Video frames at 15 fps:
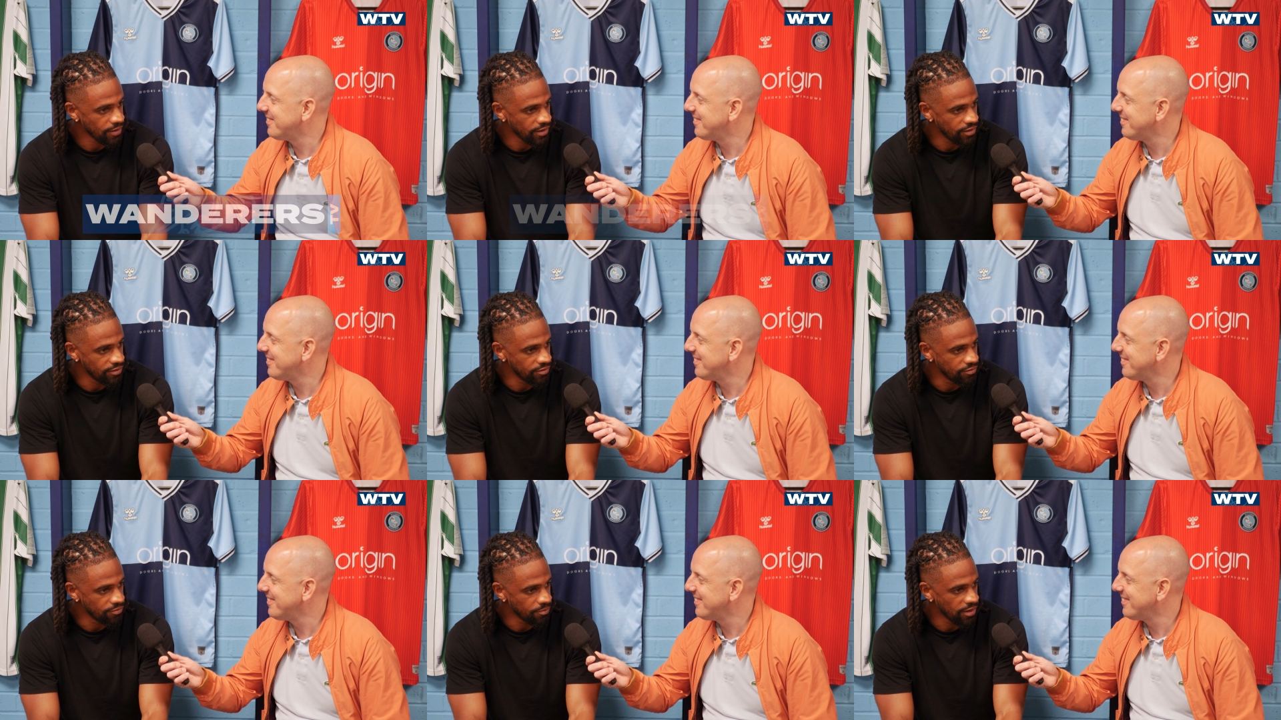
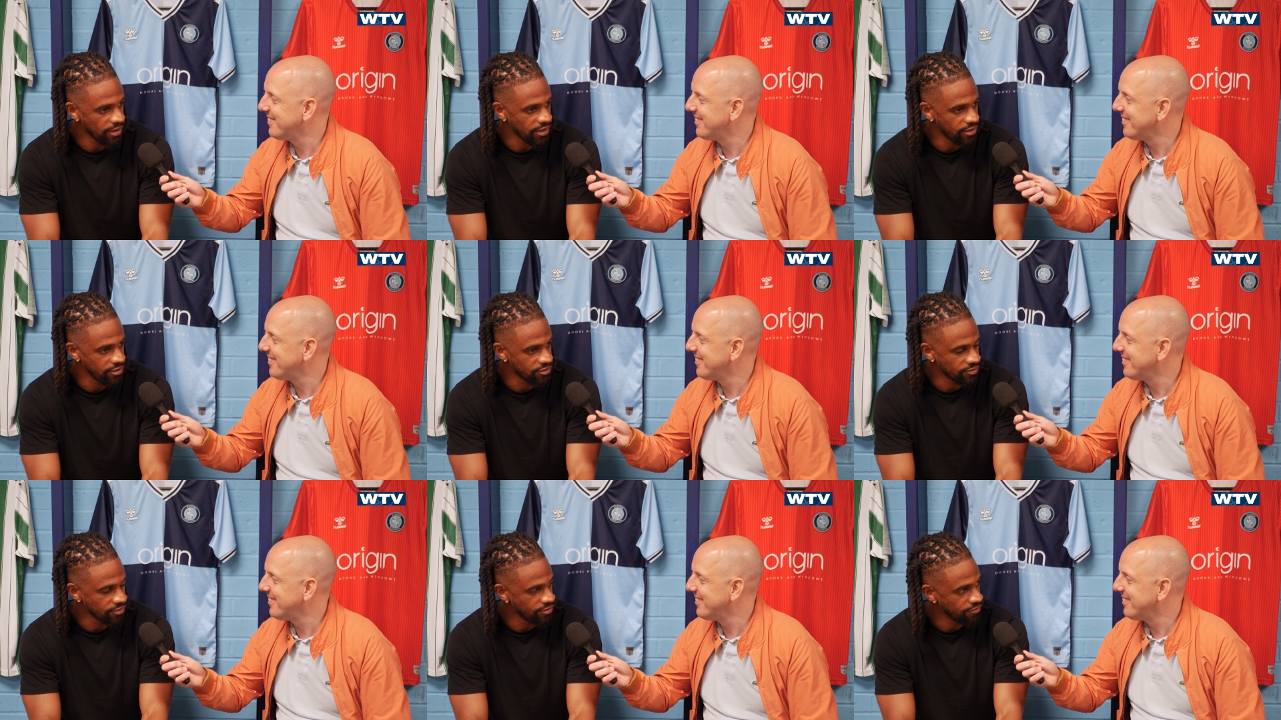Speaker 1: and my age
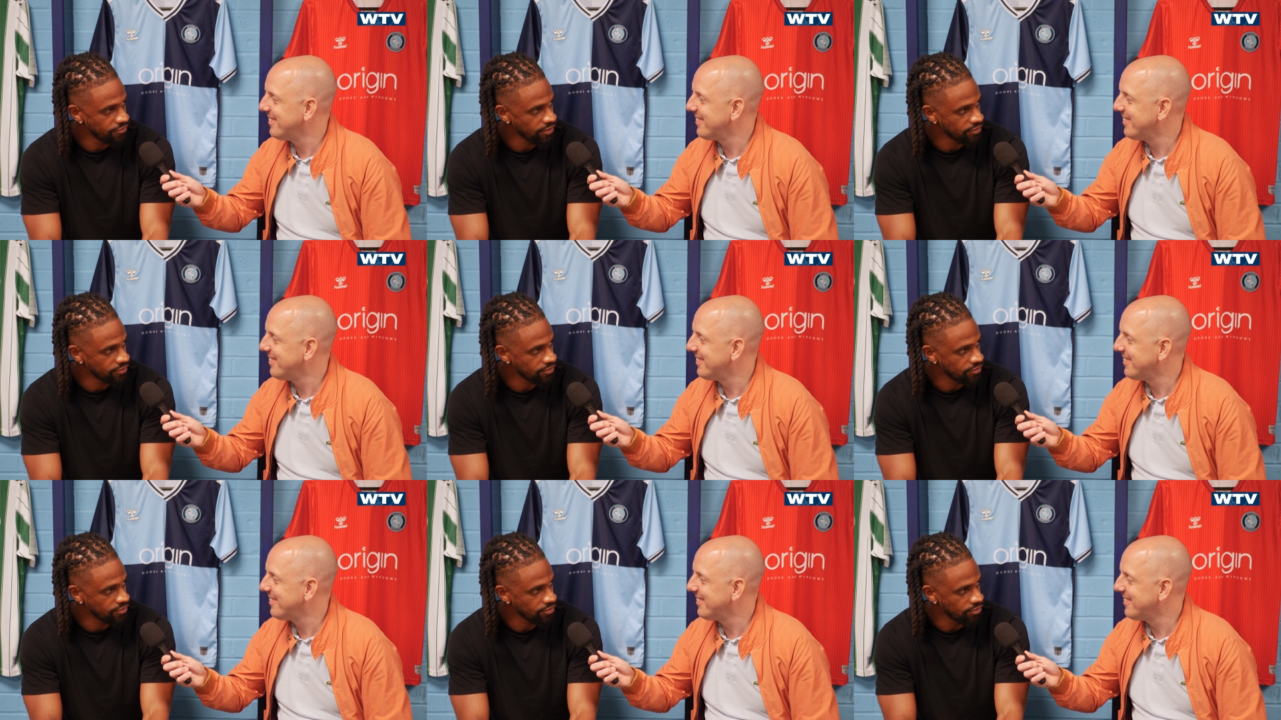isn't a
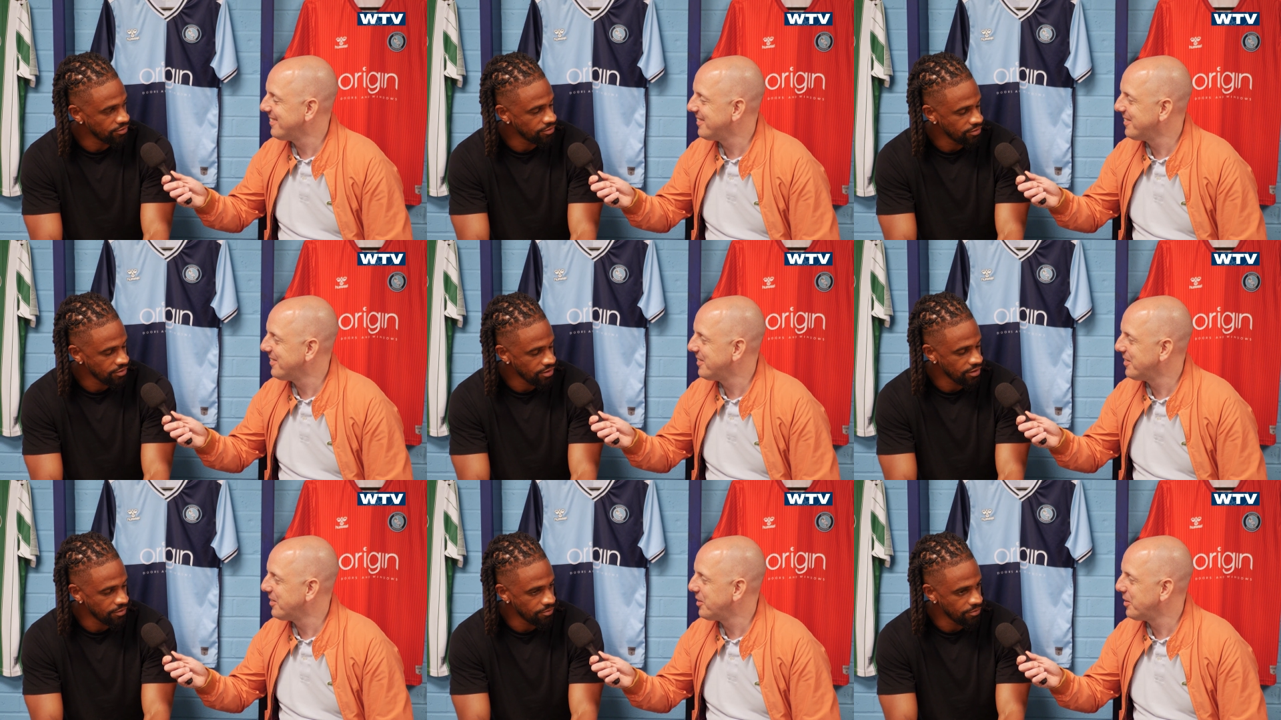factor. So
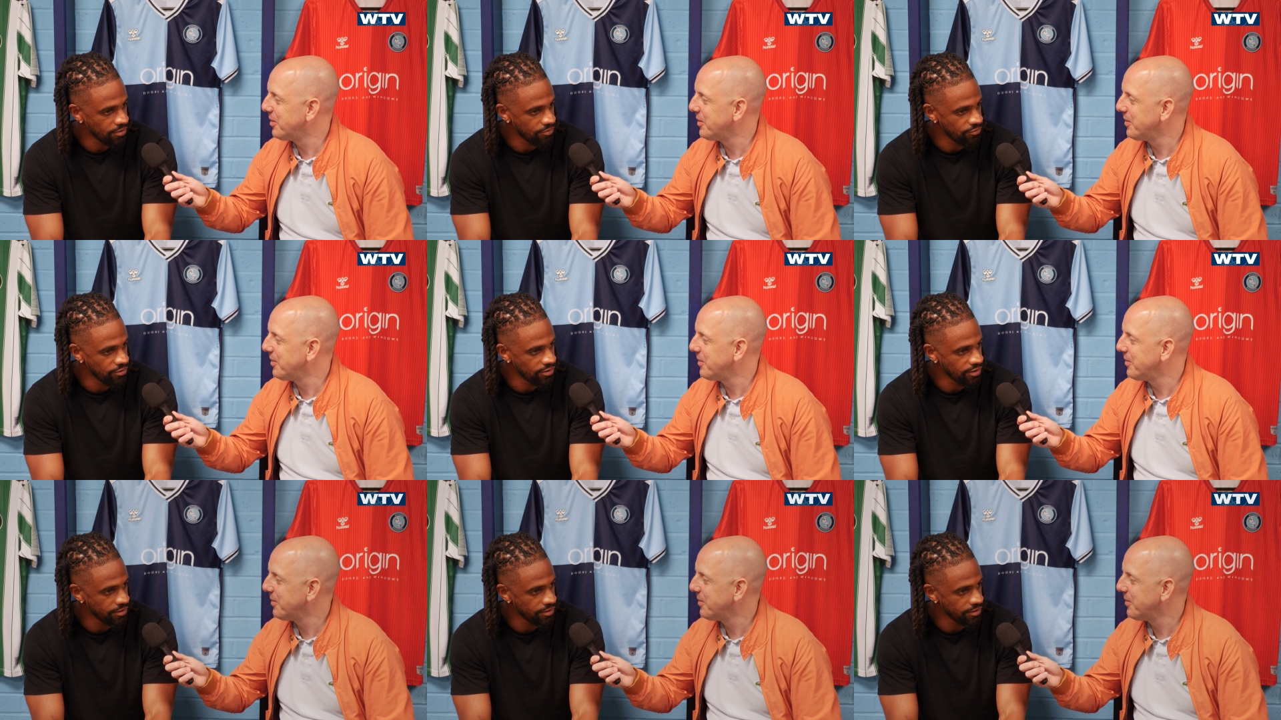I'm I'm really